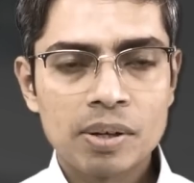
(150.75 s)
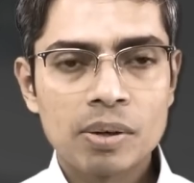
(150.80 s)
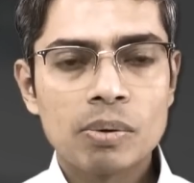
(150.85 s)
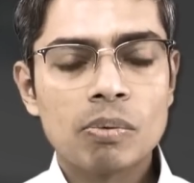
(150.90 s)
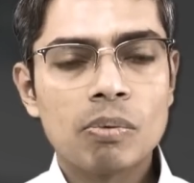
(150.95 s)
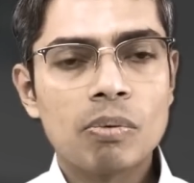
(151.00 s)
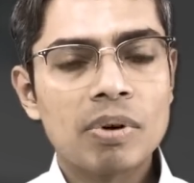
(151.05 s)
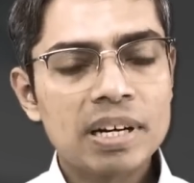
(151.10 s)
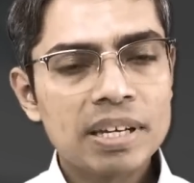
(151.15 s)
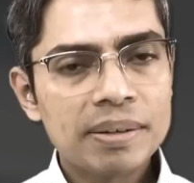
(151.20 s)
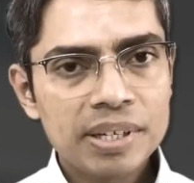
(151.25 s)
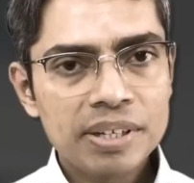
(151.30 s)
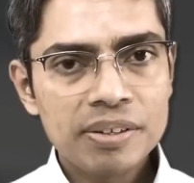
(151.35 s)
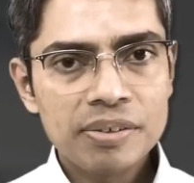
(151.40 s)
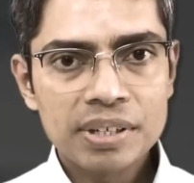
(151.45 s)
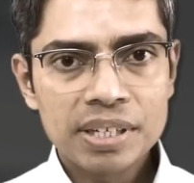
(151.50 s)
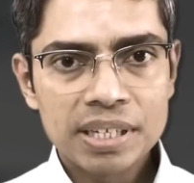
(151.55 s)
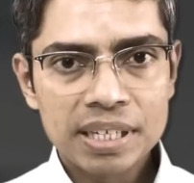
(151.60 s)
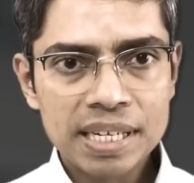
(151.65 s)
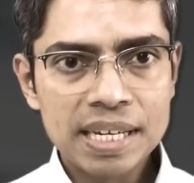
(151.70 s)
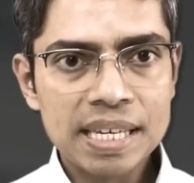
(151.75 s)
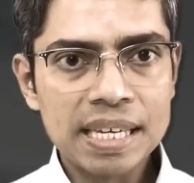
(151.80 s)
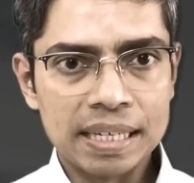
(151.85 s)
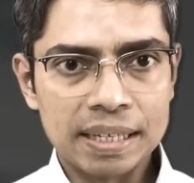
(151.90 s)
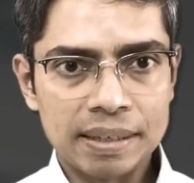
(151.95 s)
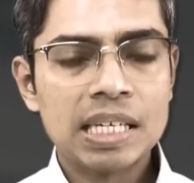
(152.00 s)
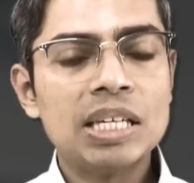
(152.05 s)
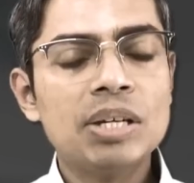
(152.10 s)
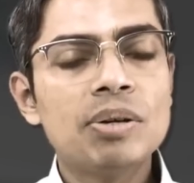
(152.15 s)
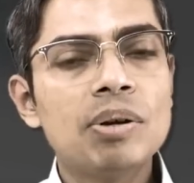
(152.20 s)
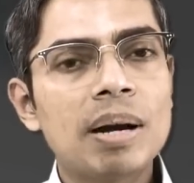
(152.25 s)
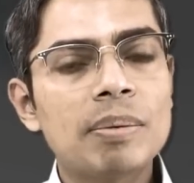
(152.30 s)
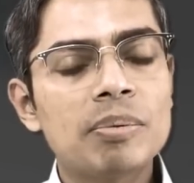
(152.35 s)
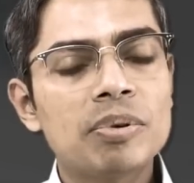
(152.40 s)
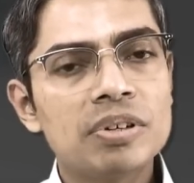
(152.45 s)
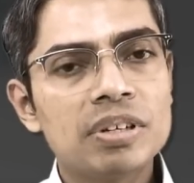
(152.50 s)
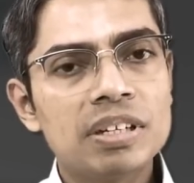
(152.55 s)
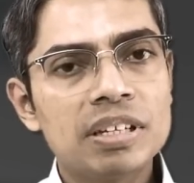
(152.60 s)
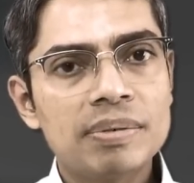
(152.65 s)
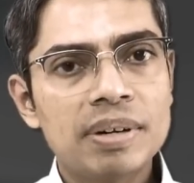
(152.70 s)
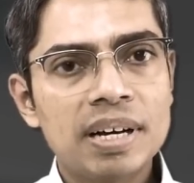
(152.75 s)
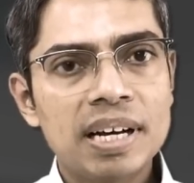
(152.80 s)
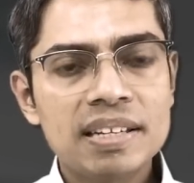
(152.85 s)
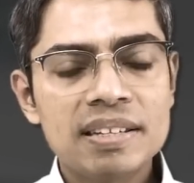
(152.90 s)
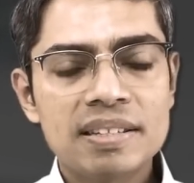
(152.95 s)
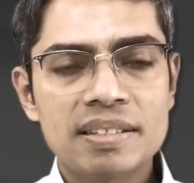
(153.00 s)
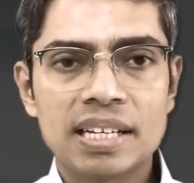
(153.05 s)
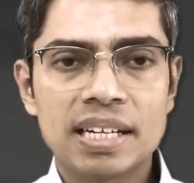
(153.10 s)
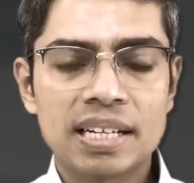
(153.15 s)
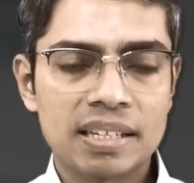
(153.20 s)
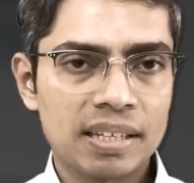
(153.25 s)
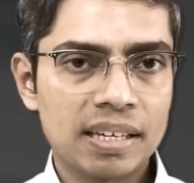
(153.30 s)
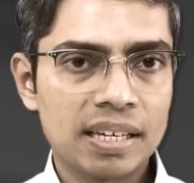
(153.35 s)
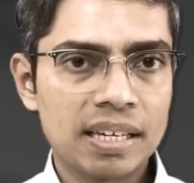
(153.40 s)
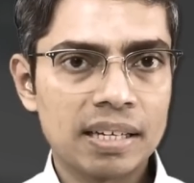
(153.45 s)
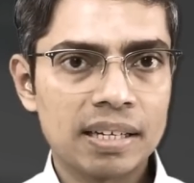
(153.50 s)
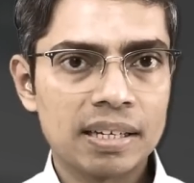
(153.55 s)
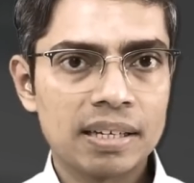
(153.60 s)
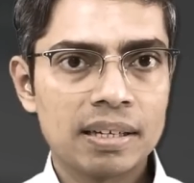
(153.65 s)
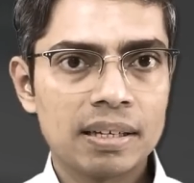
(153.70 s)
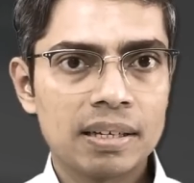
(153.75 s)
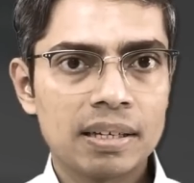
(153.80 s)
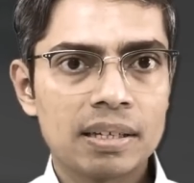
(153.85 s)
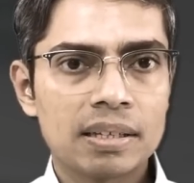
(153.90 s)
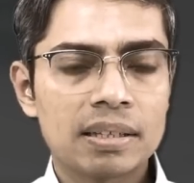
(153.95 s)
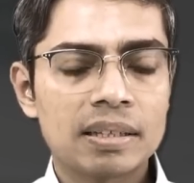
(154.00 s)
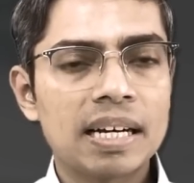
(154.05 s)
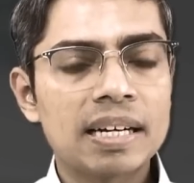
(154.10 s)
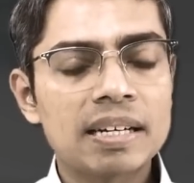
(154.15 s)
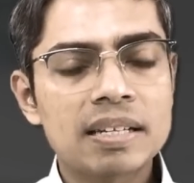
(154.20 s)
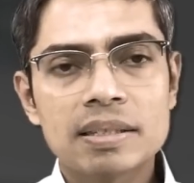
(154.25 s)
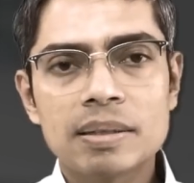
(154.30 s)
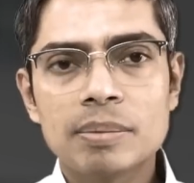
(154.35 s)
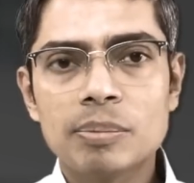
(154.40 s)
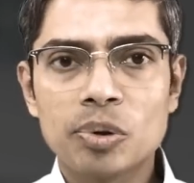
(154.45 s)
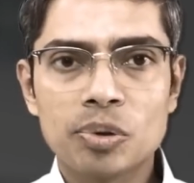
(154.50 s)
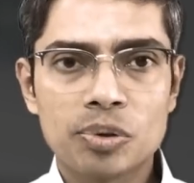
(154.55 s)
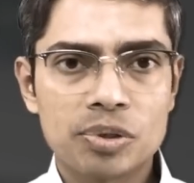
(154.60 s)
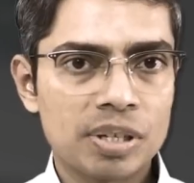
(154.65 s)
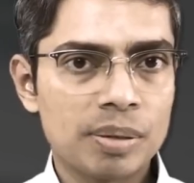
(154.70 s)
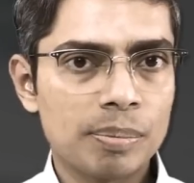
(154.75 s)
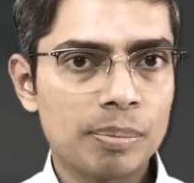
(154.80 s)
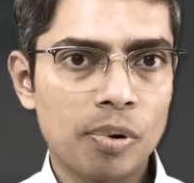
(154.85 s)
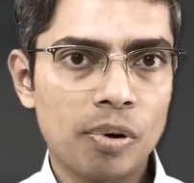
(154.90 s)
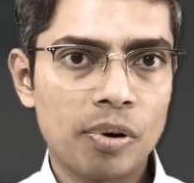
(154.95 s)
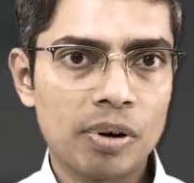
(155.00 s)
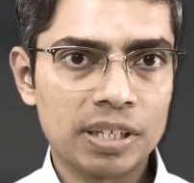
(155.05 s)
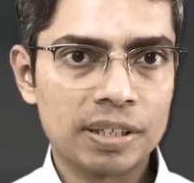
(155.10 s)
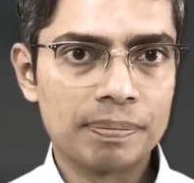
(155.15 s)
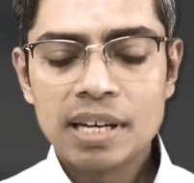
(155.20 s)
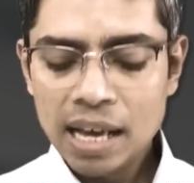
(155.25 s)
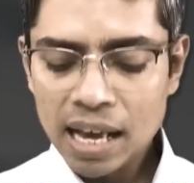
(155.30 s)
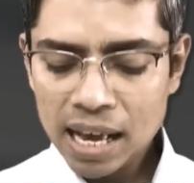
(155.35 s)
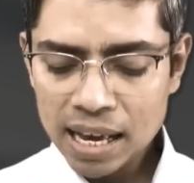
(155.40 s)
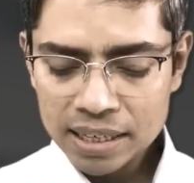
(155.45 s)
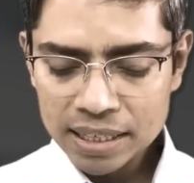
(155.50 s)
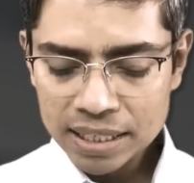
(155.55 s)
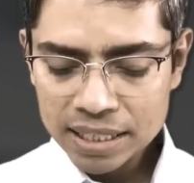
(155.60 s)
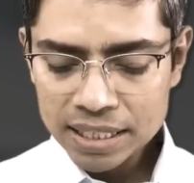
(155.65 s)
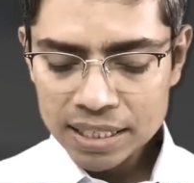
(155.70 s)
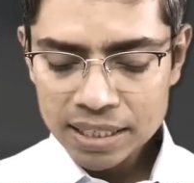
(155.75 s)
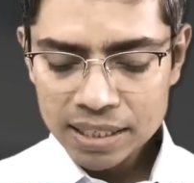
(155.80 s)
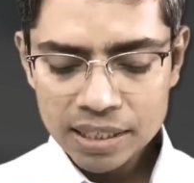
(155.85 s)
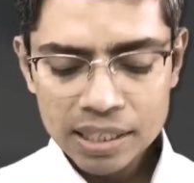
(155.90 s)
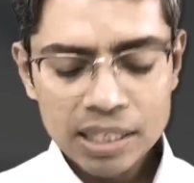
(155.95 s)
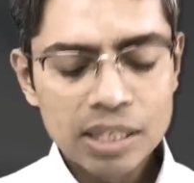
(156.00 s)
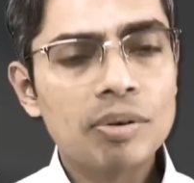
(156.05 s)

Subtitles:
Whatever you are reading, you have to revise that thing. That is the most important. And here you